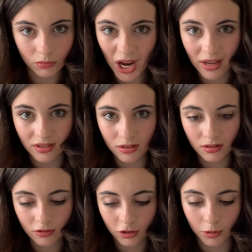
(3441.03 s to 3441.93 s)

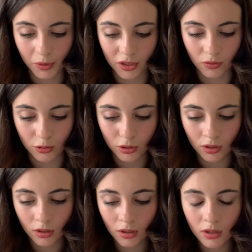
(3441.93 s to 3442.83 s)
Yes, replied Root.
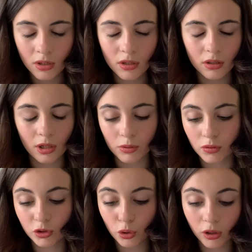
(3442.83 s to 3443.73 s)
That
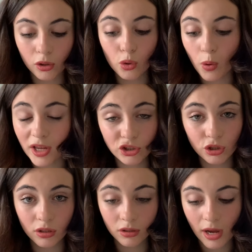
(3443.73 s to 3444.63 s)
was a rhetorical
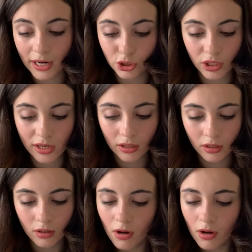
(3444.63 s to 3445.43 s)
question, actually.